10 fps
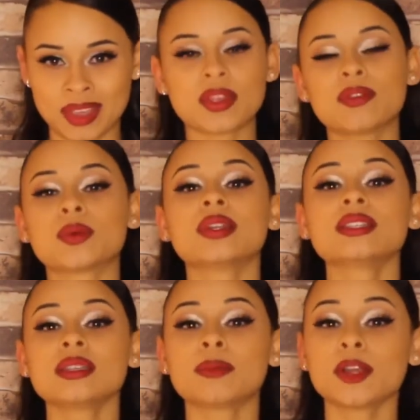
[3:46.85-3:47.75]
If you want to
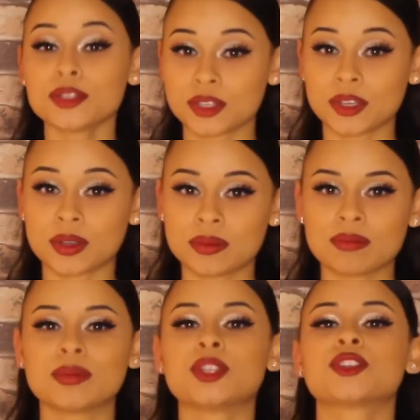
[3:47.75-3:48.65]
see part 2,
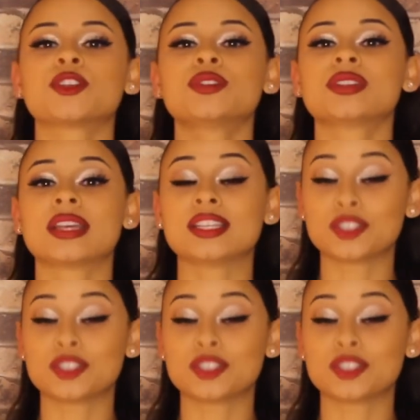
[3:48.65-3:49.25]
be sure you stay